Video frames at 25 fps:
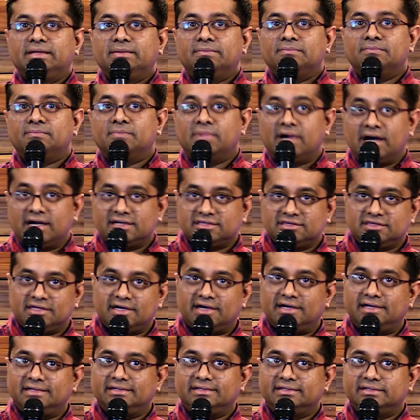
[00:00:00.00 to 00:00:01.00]

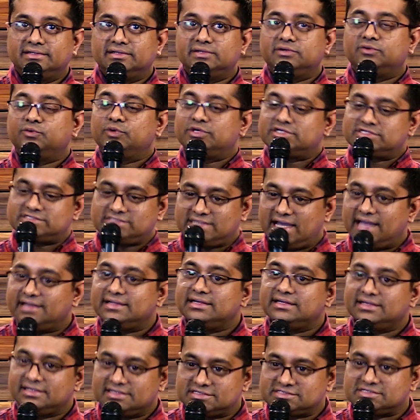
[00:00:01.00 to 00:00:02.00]
Martha was sad
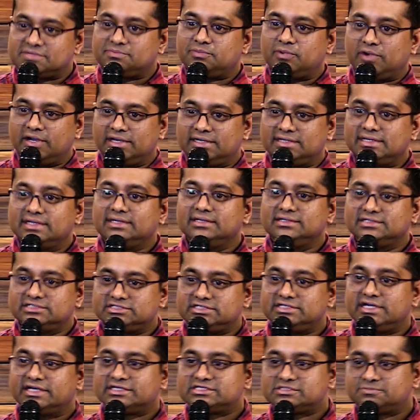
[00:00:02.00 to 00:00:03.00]
and disappointed.
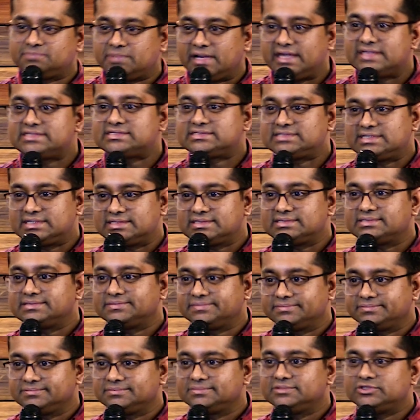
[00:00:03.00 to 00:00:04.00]
She expressed it
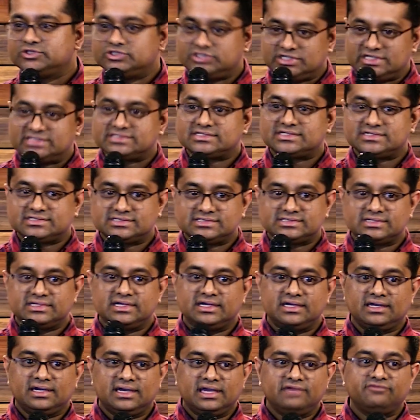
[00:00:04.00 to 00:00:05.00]
to Jesus.
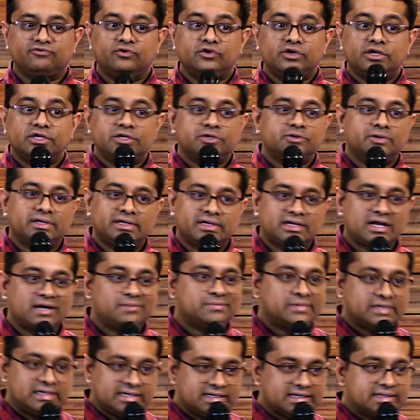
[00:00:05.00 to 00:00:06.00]
If only you had
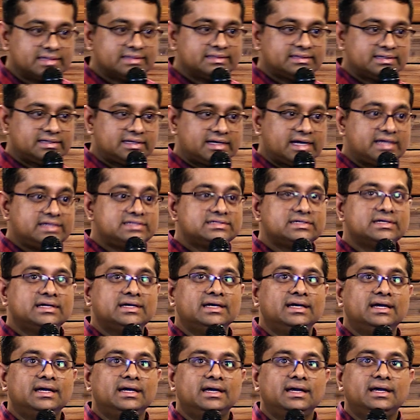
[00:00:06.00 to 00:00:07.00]
come earlier, right?
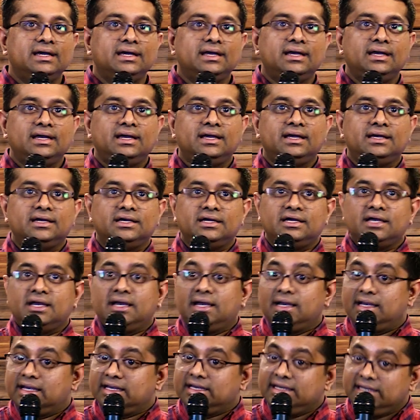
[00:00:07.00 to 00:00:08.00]

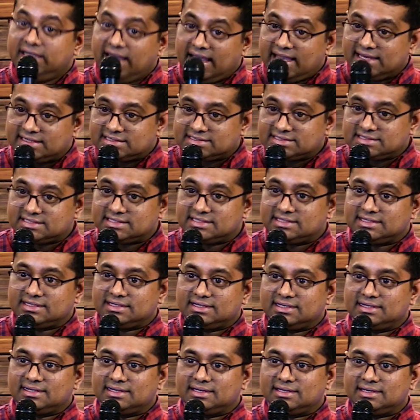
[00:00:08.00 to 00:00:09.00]
Yet,
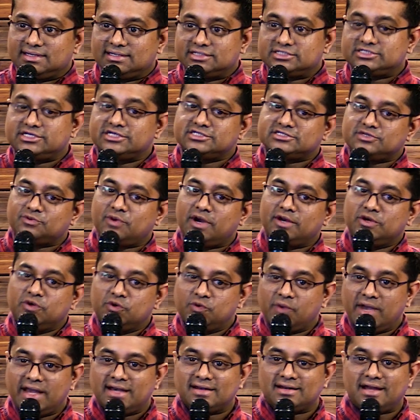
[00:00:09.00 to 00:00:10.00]
she's the one who
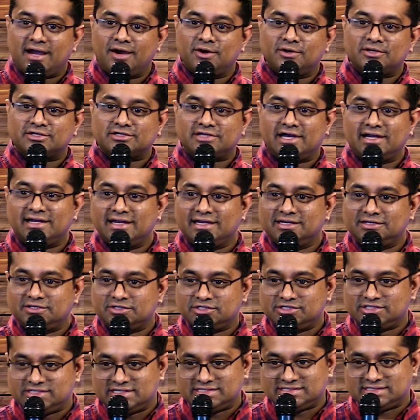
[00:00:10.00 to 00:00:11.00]
went out running
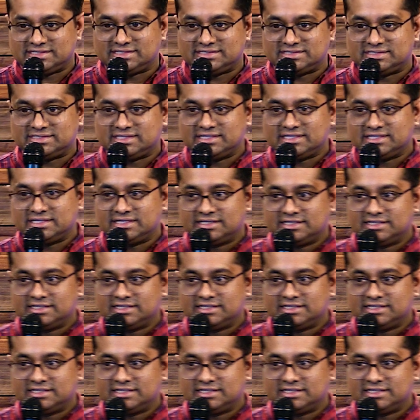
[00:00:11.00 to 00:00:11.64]
to Jesus.